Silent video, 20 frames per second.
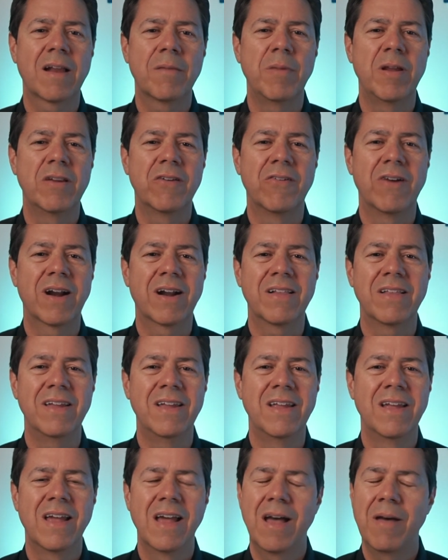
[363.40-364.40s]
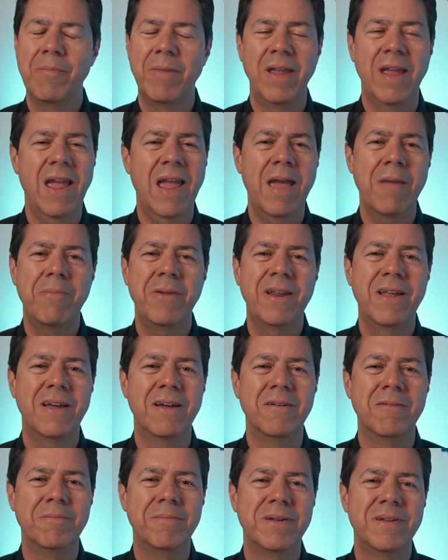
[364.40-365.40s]
me directly. I'll be happy to
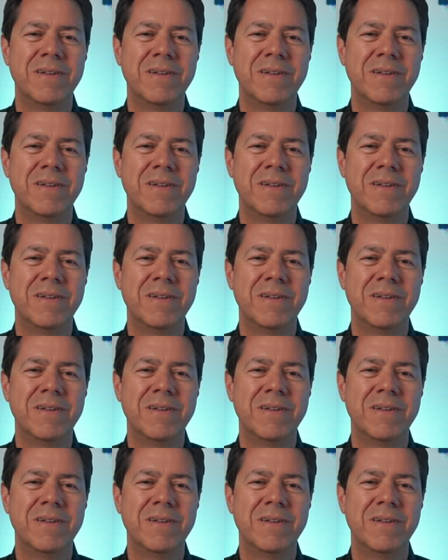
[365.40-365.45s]
help.